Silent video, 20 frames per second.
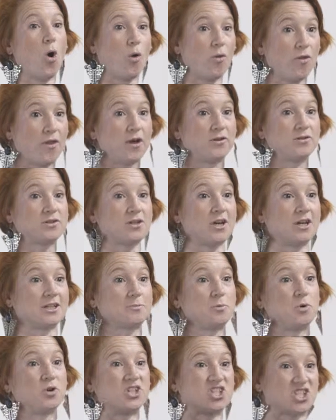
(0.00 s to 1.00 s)
on those
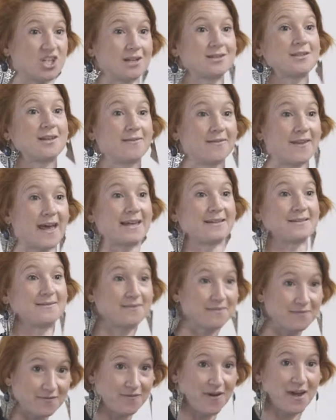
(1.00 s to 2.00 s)
touch points just at that
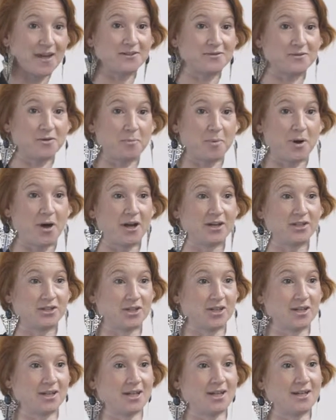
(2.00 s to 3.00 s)
phase of the buying
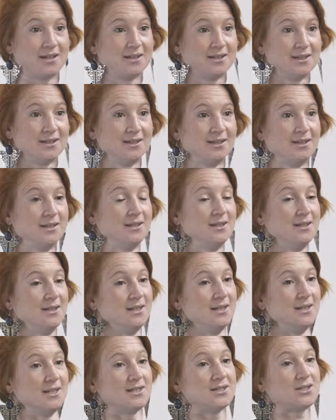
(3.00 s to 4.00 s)
journey.
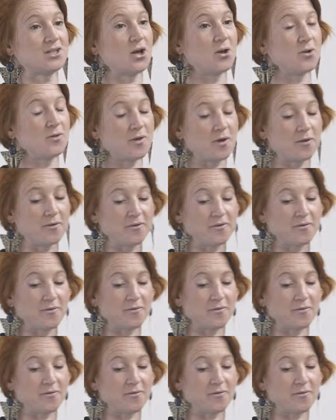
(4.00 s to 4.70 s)
So